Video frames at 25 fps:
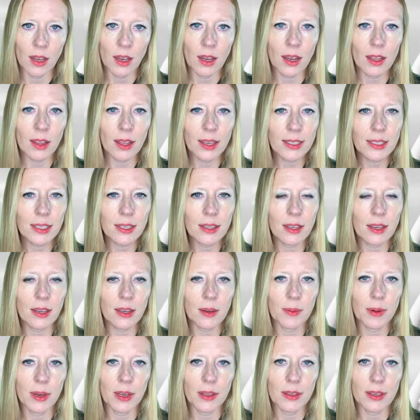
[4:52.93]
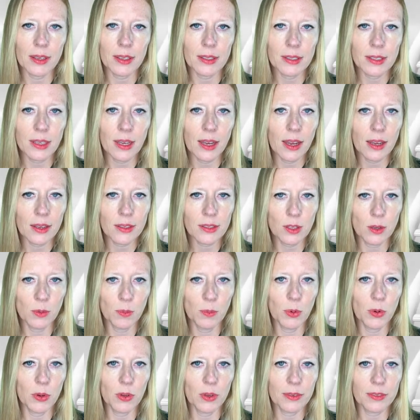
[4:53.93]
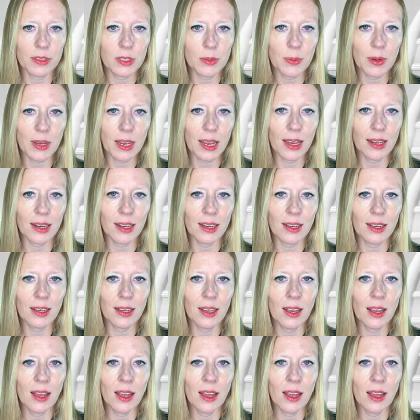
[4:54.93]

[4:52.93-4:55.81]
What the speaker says: I like to think about this as a bowl of spaghetti,